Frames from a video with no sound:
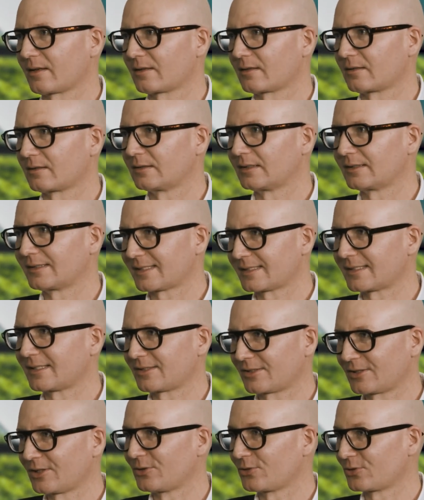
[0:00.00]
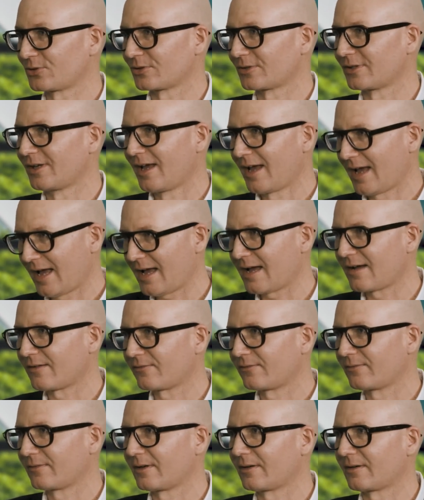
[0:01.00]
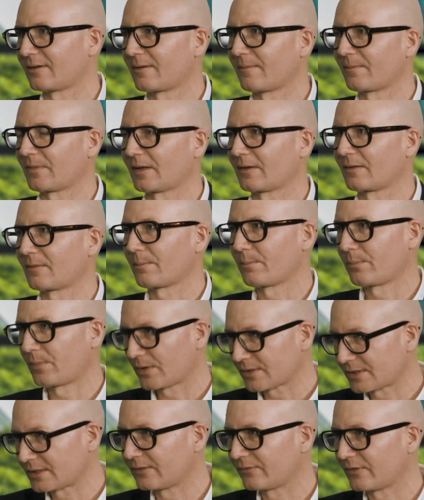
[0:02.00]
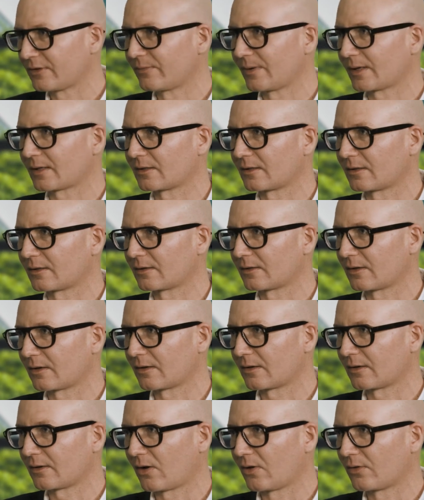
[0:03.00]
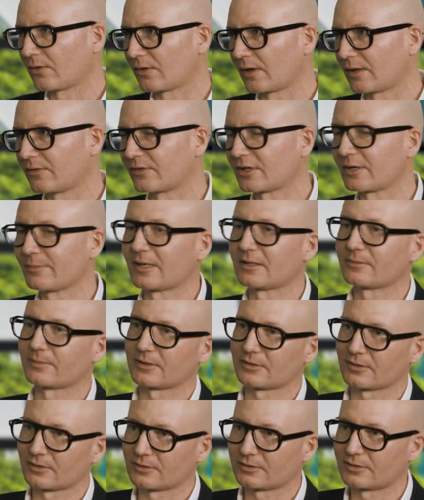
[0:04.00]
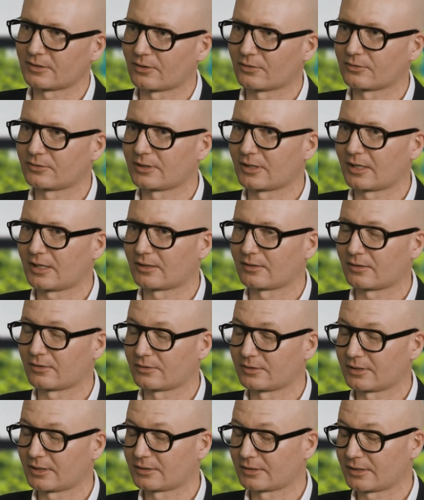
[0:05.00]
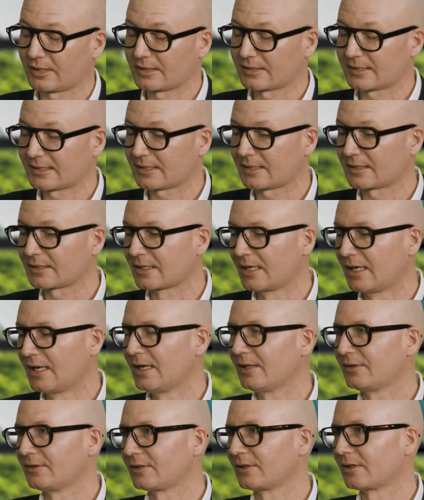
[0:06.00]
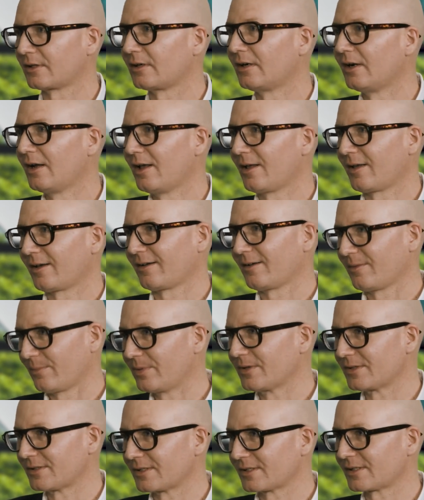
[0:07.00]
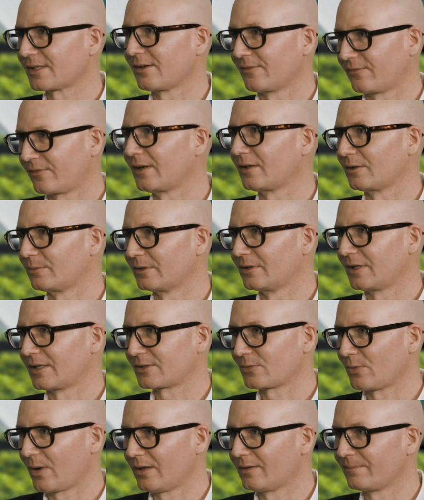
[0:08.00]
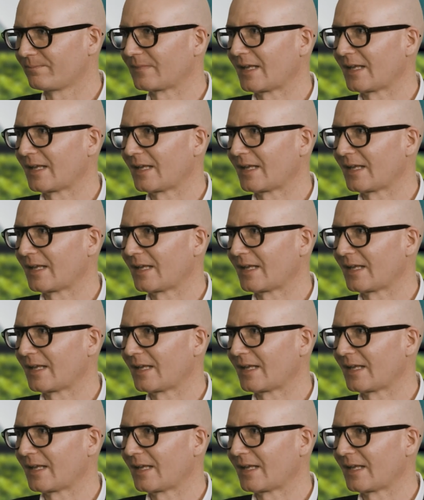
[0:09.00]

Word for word: uh, the tested solution have um, a positive impact uh, uh, on the environment, but on the on the on the other hand side, they are uh, business valuable as well.